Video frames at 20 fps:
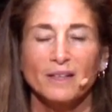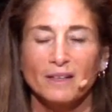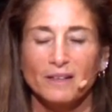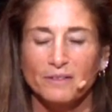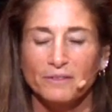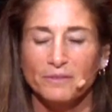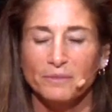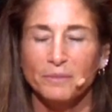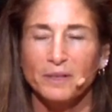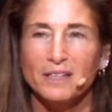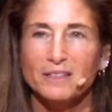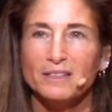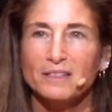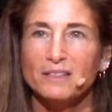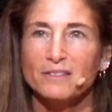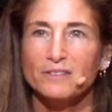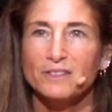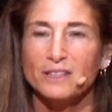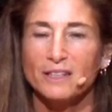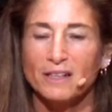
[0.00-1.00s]
of
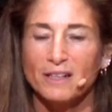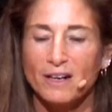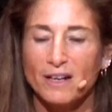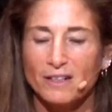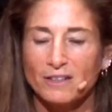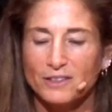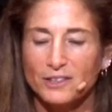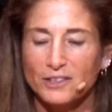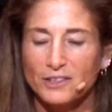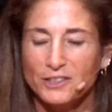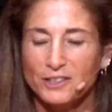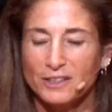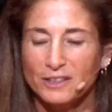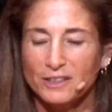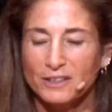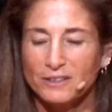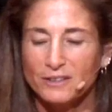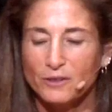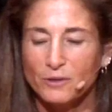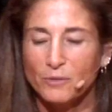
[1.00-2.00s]
positive
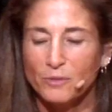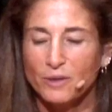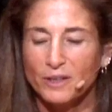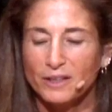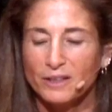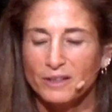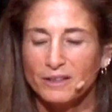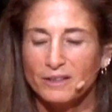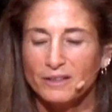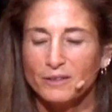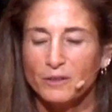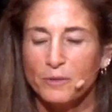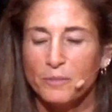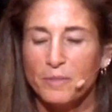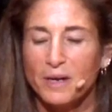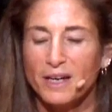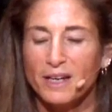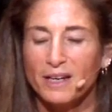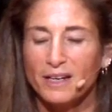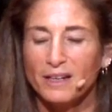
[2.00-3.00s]
psychology. So one
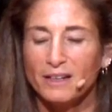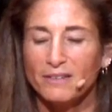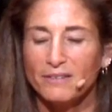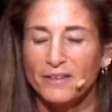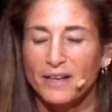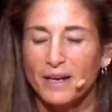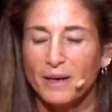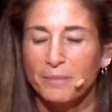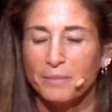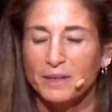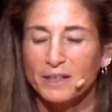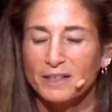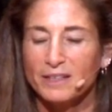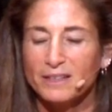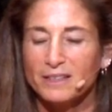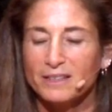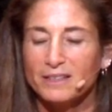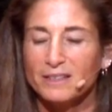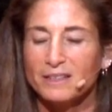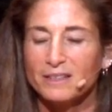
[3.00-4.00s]
domain of
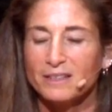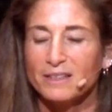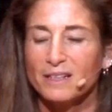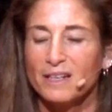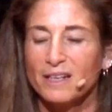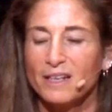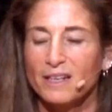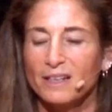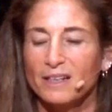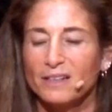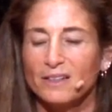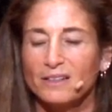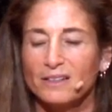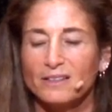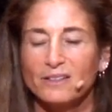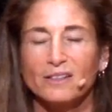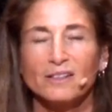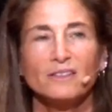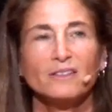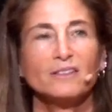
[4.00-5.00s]
happiness is
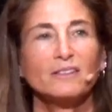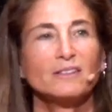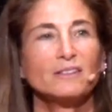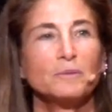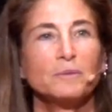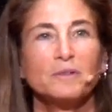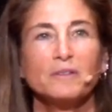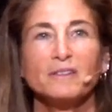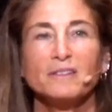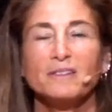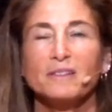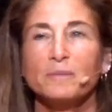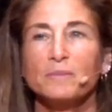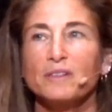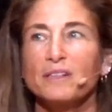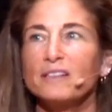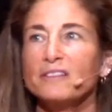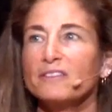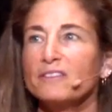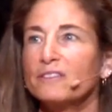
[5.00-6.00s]
experiencing
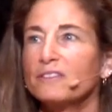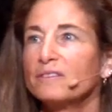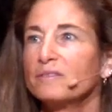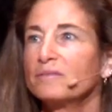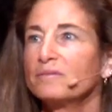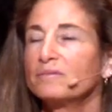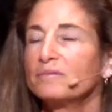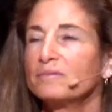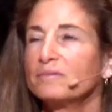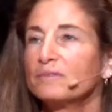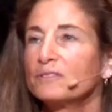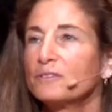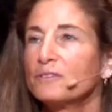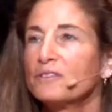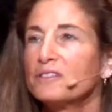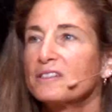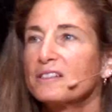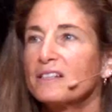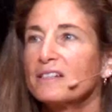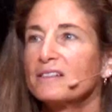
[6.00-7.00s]
pleasure
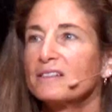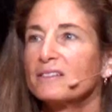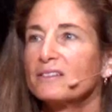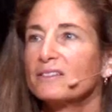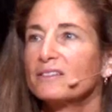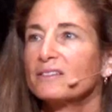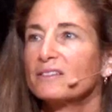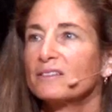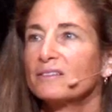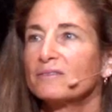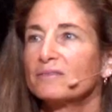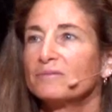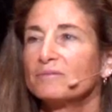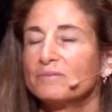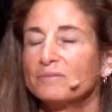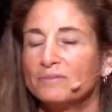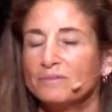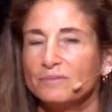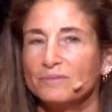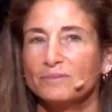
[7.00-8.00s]
through the senses.
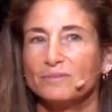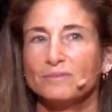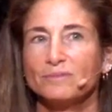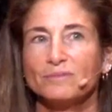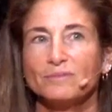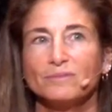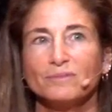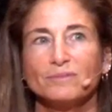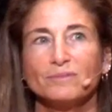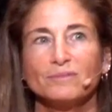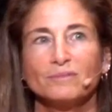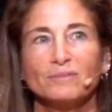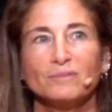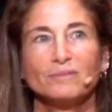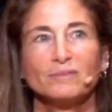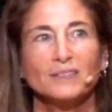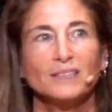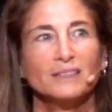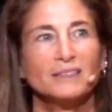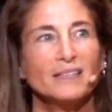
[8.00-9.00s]

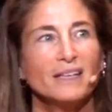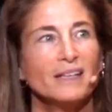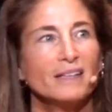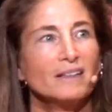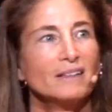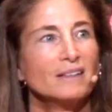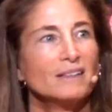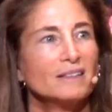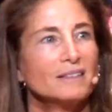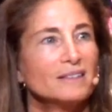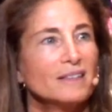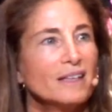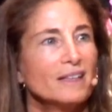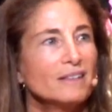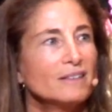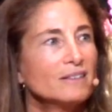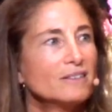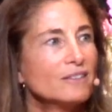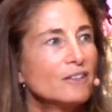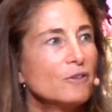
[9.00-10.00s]
Is
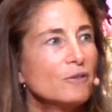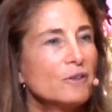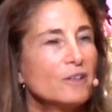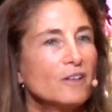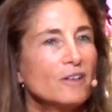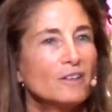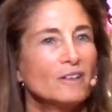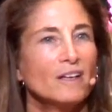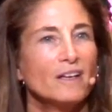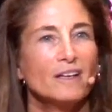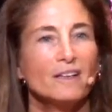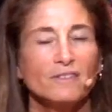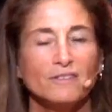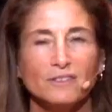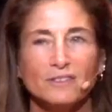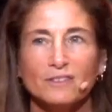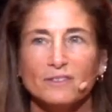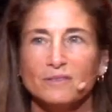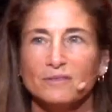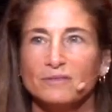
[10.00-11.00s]
that so in our
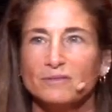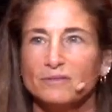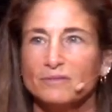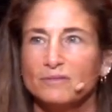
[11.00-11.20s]
lives?